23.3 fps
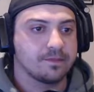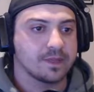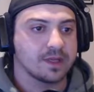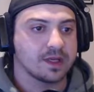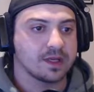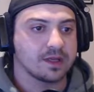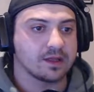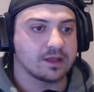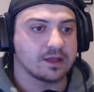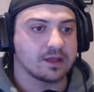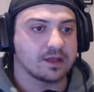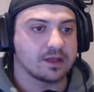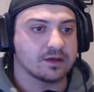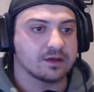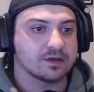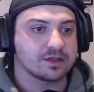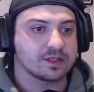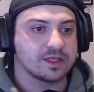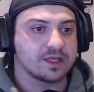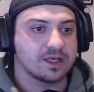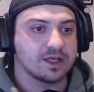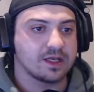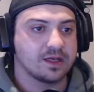Anything
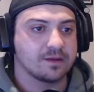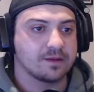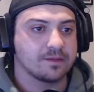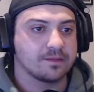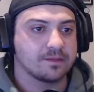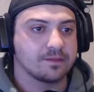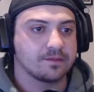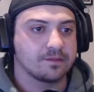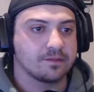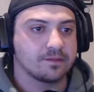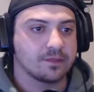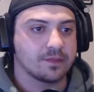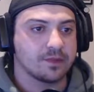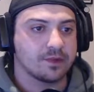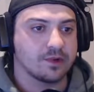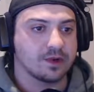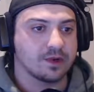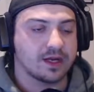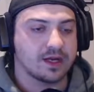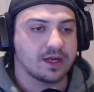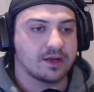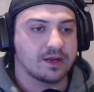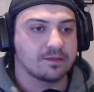else in here?
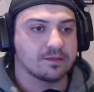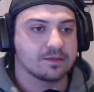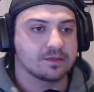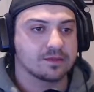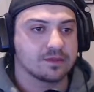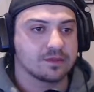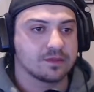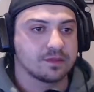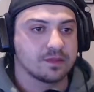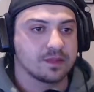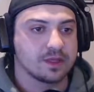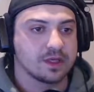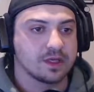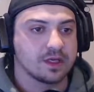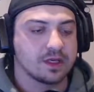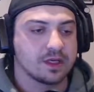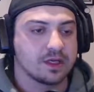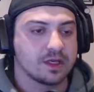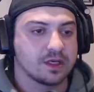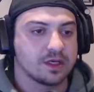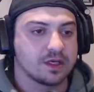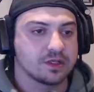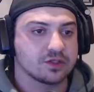Uranium.
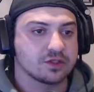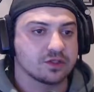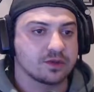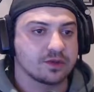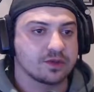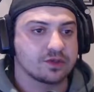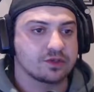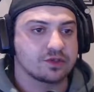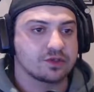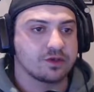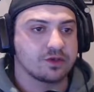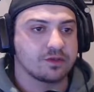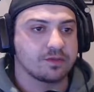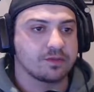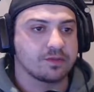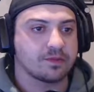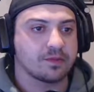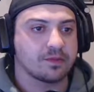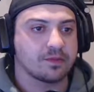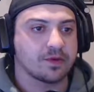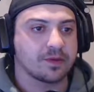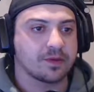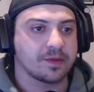So we should have
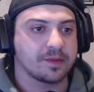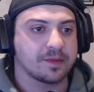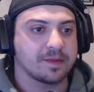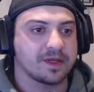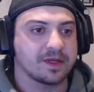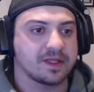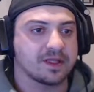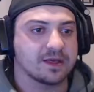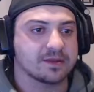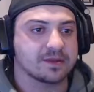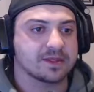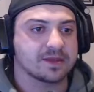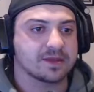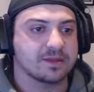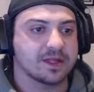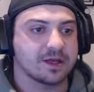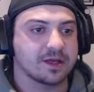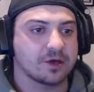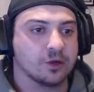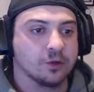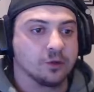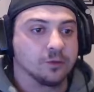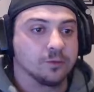probably picked up some of
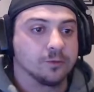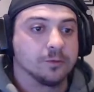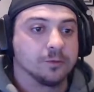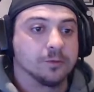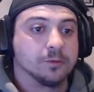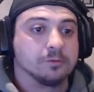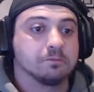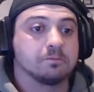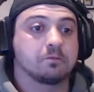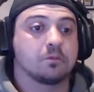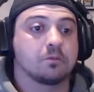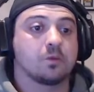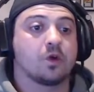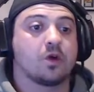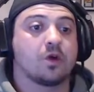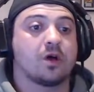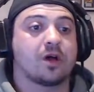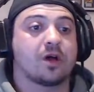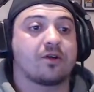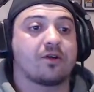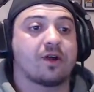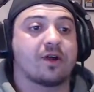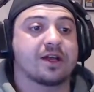that.
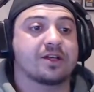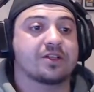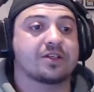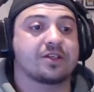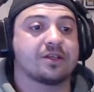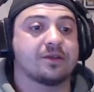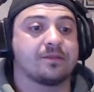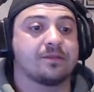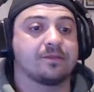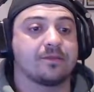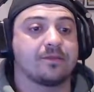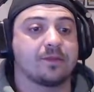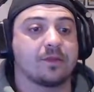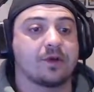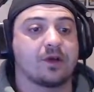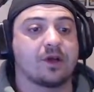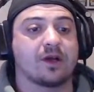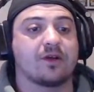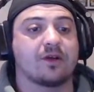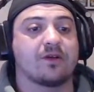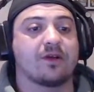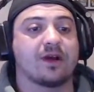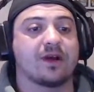Oh, I crashed.
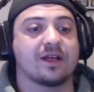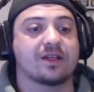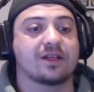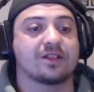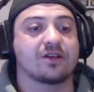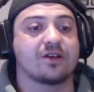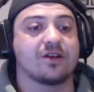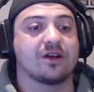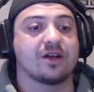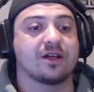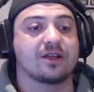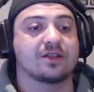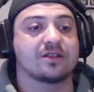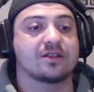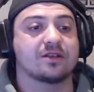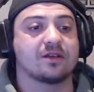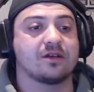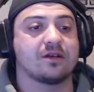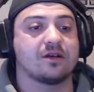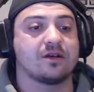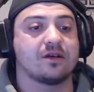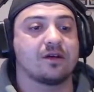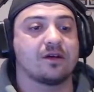I crashed, guys.
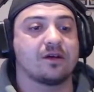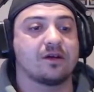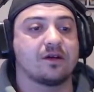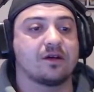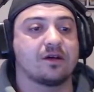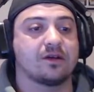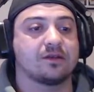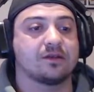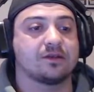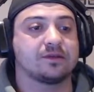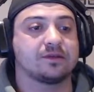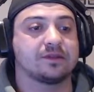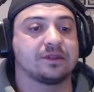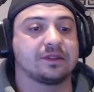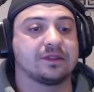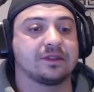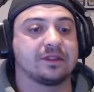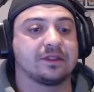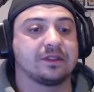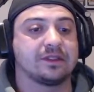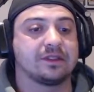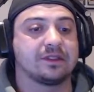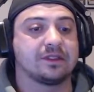Oh,
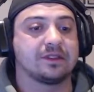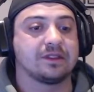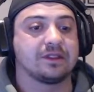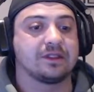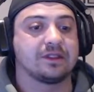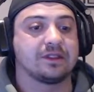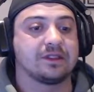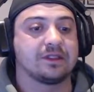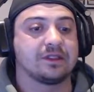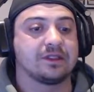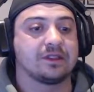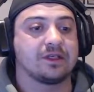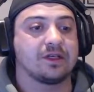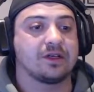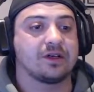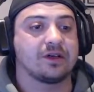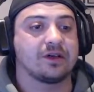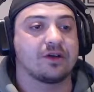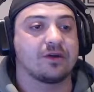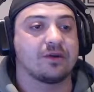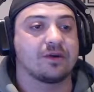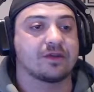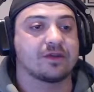I
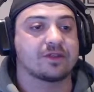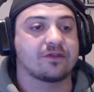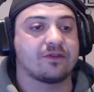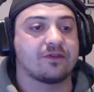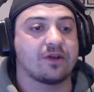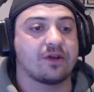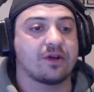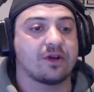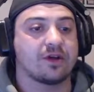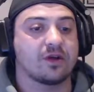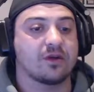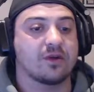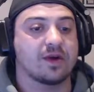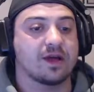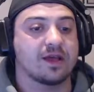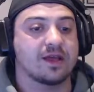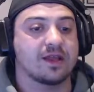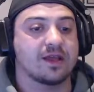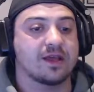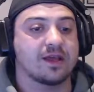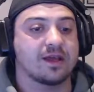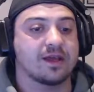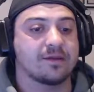don't know what's flying
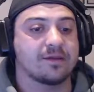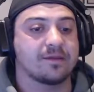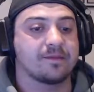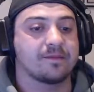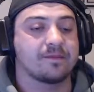away there.